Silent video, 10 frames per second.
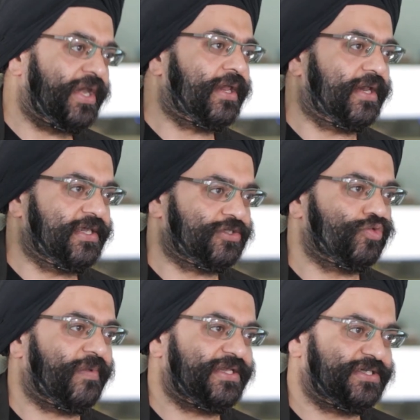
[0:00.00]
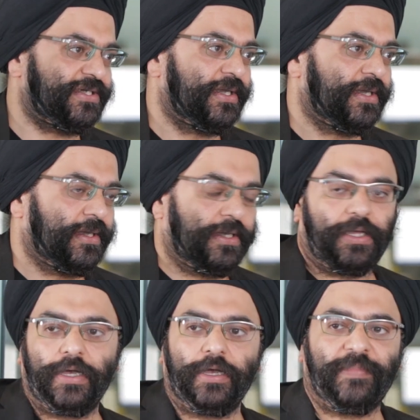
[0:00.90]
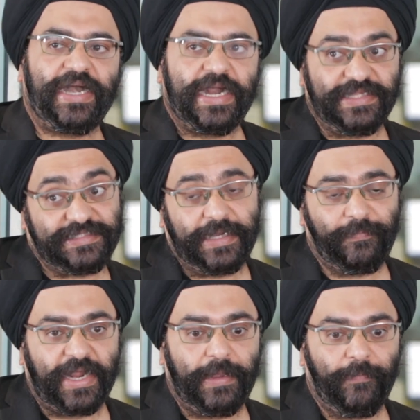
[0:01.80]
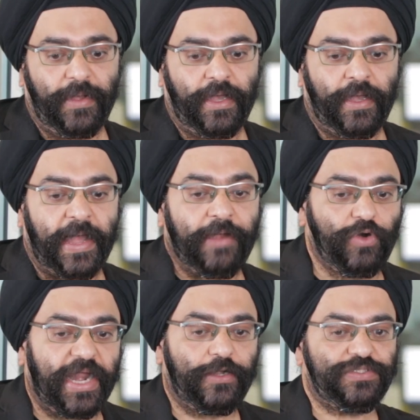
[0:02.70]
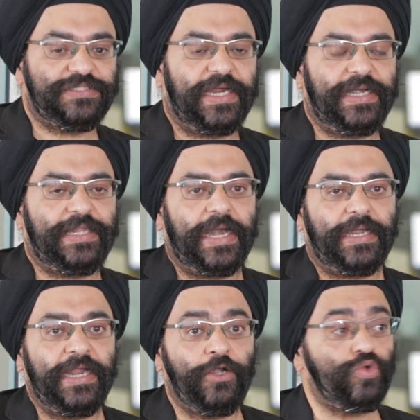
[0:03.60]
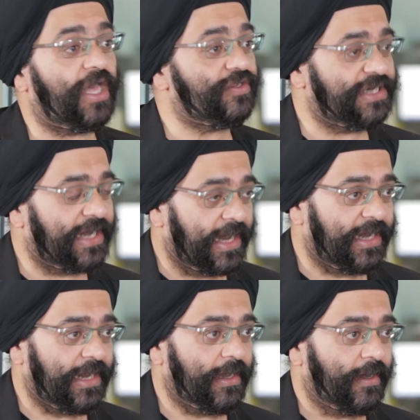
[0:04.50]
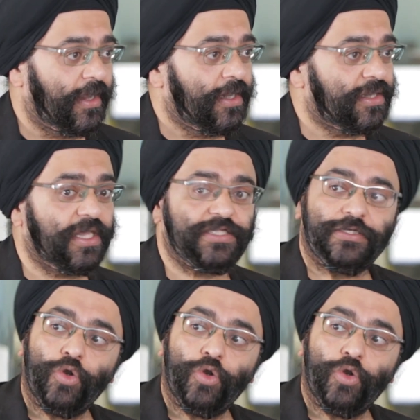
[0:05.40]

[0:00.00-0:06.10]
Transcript: increase too much. But at the same time, I would like to state that in 2018, the